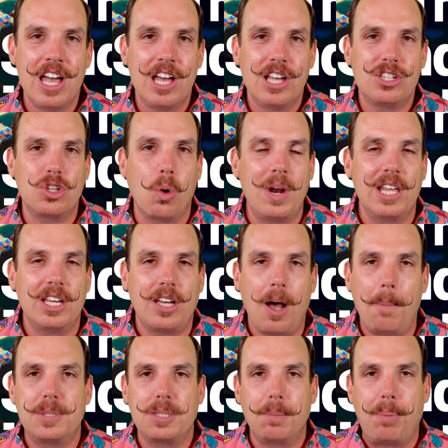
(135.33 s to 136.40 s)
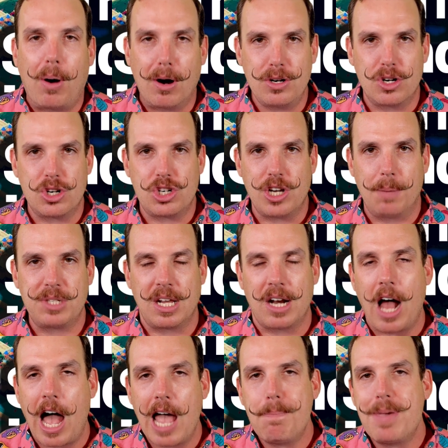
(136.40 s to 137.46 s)
So when it comes to partnerships and
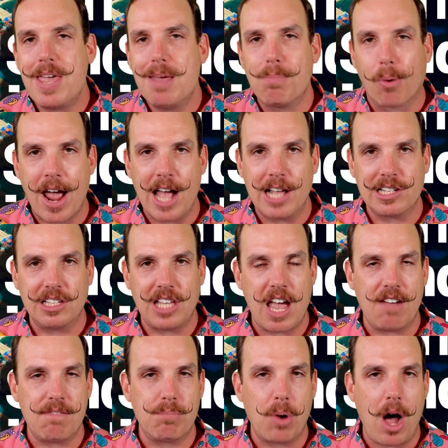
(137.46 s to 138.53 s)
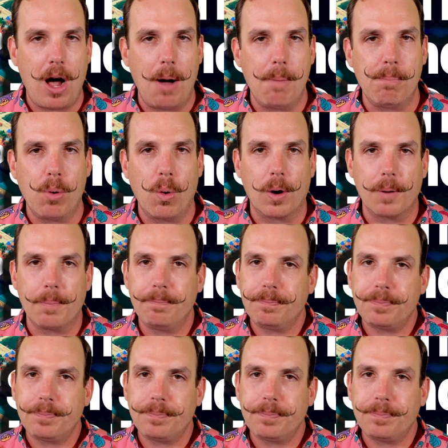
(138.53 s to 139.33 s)
IP brands that they have brought on board,